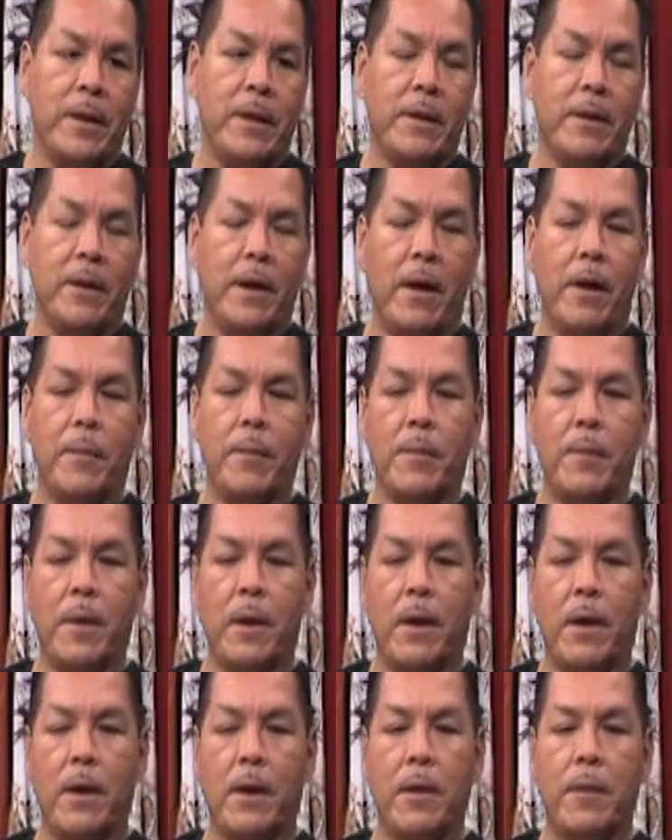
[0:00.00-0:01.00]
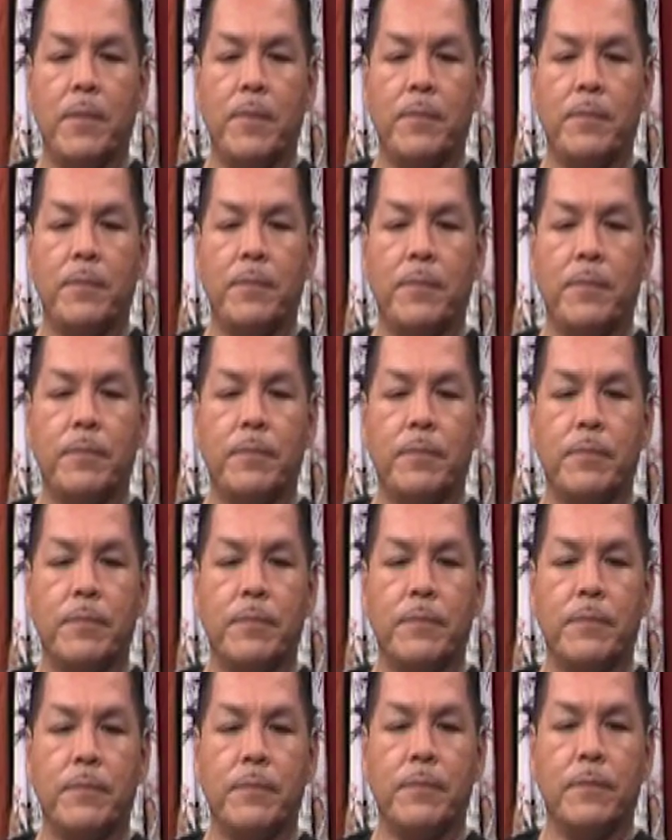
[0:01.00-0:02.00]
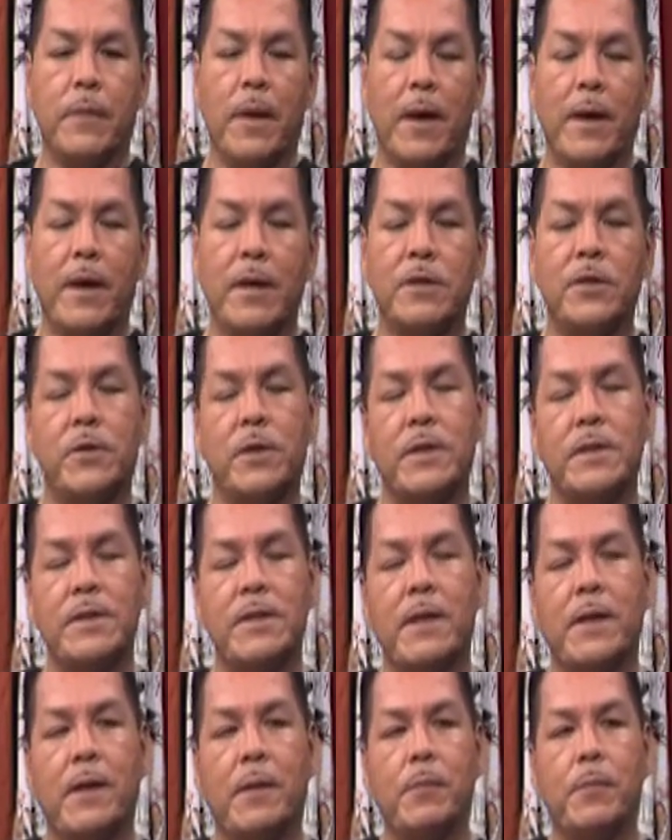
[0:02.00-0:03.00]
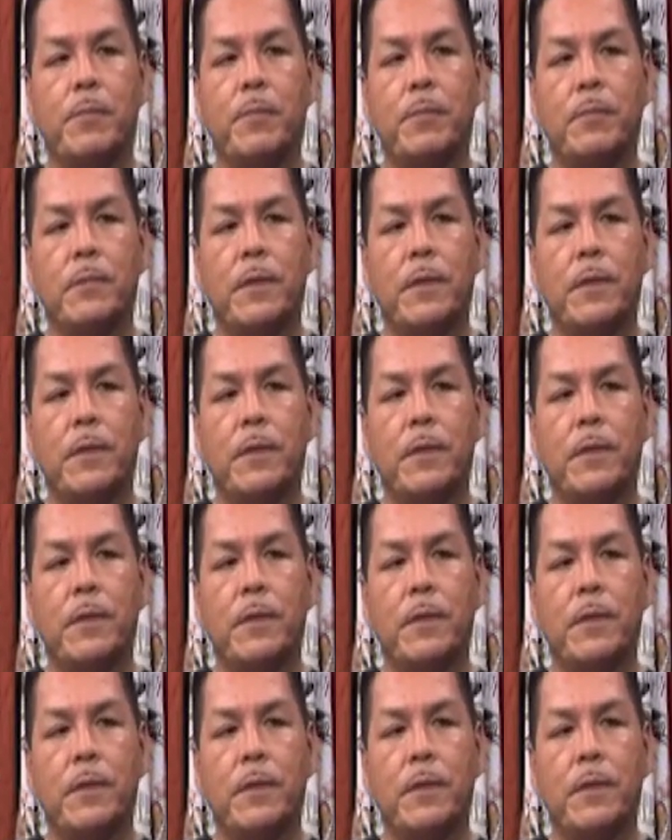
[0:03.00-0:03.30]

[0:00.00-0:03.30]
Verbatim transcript: it. I'm, oh. um, I guess you could say I'm,